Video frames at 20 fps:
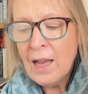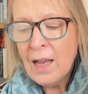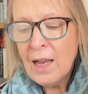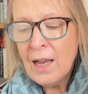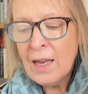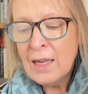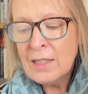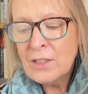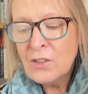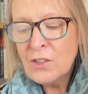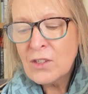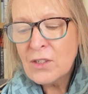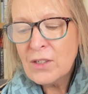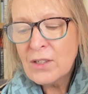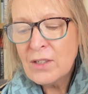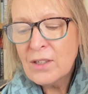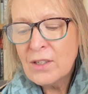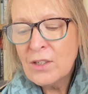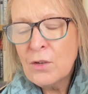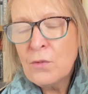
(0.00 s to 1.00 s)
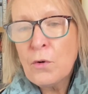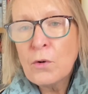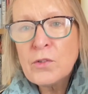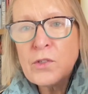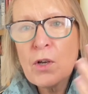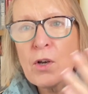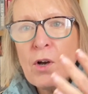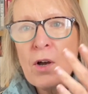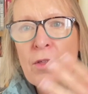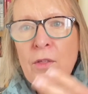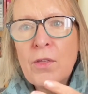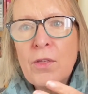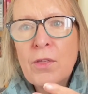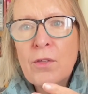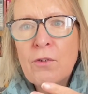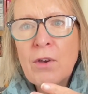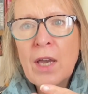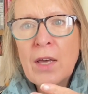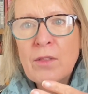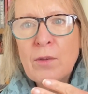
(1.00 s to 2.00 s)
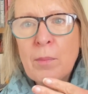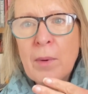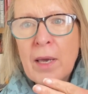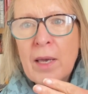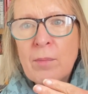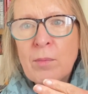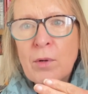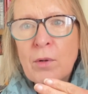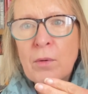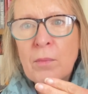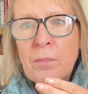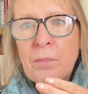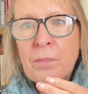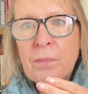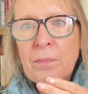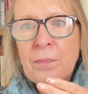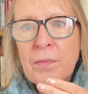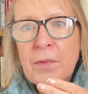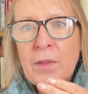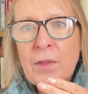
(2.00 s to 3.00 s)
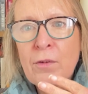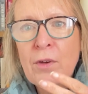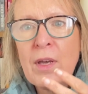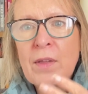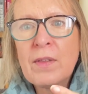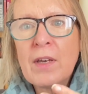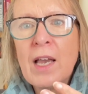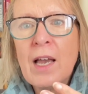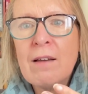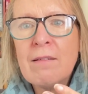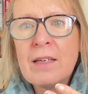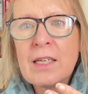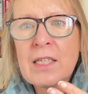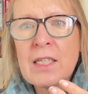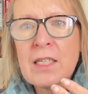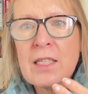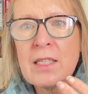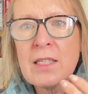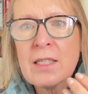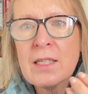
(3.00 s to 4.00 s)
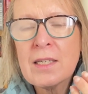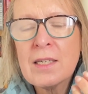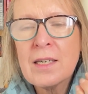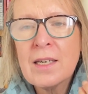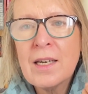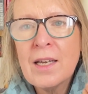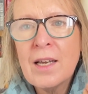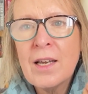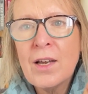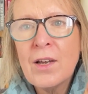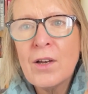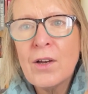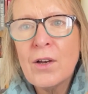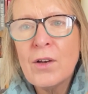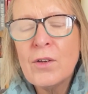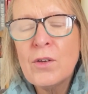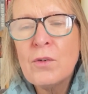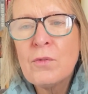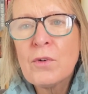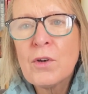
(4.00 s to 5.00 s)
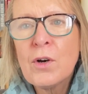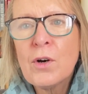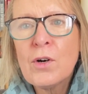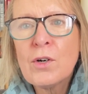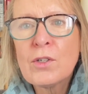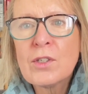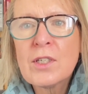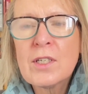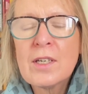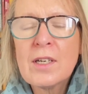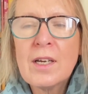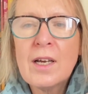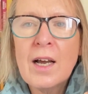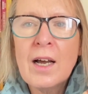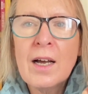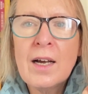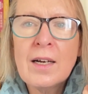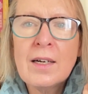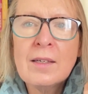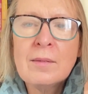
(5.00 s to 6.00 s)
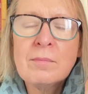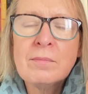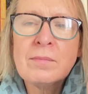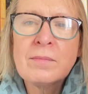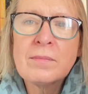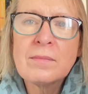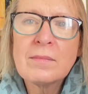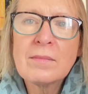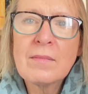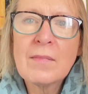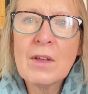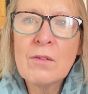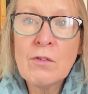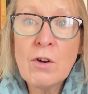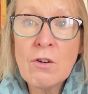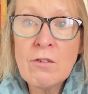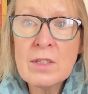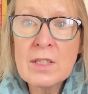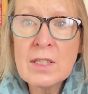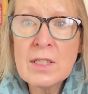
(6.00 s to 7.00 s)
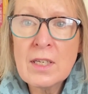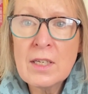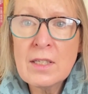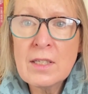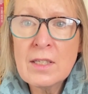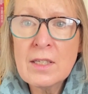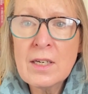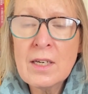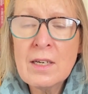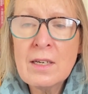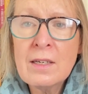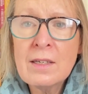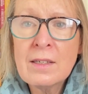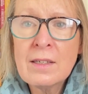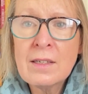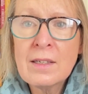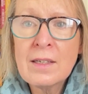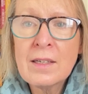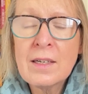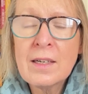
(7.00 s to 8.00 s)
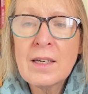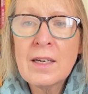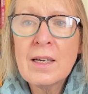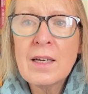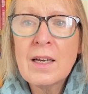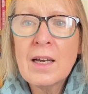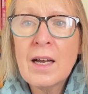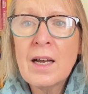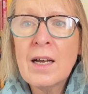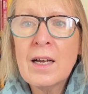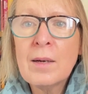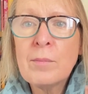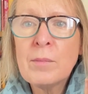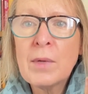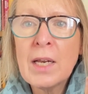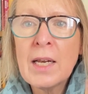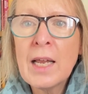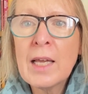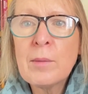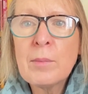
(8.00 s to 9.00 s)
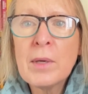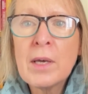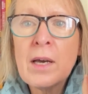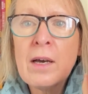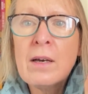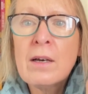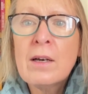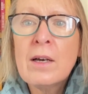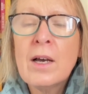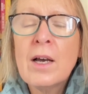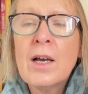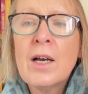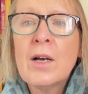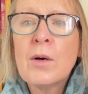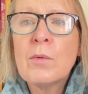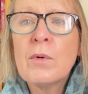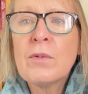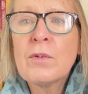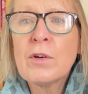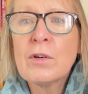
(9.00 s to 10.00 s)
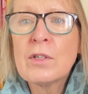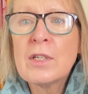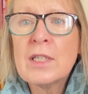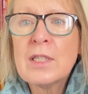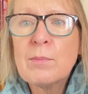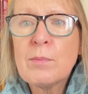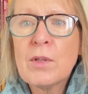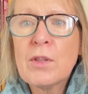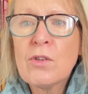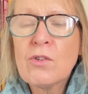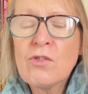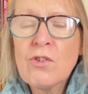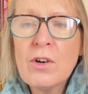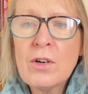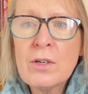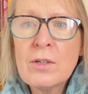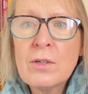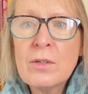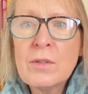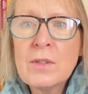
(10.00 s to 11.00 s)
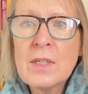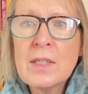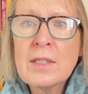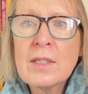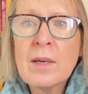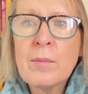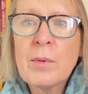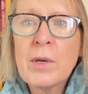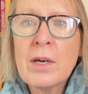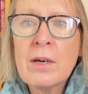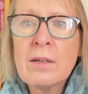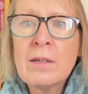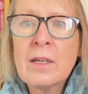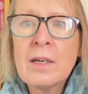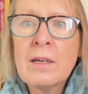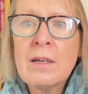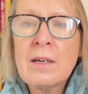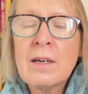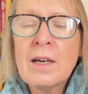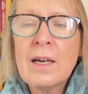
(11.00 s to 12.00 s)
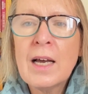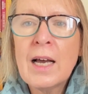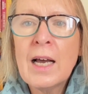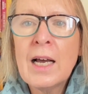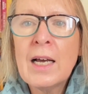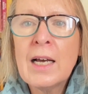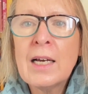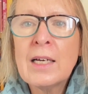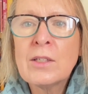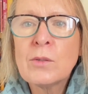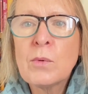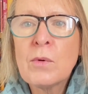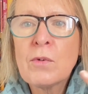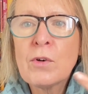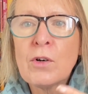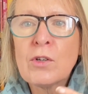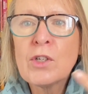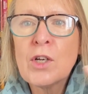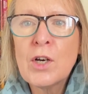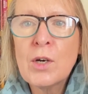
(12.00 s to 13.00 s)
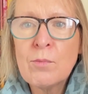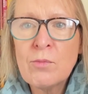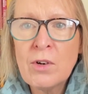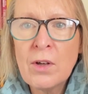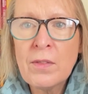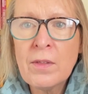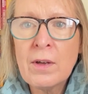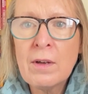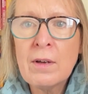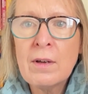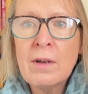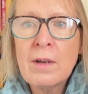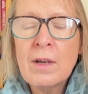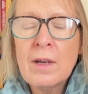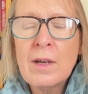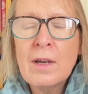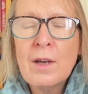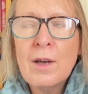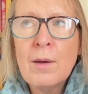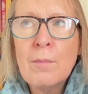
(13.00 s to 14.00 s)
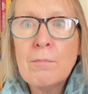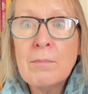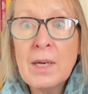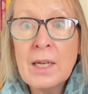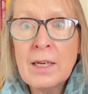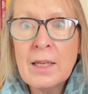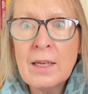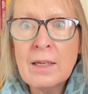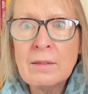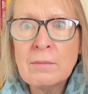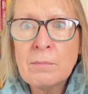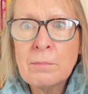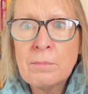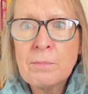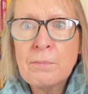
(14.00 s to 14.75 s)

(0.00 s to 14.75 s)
And you've also got three other people, three other characters You've got um, sister, um, Elabia. We've got his betrothed, Sabiana, and we've got her brother, Manion.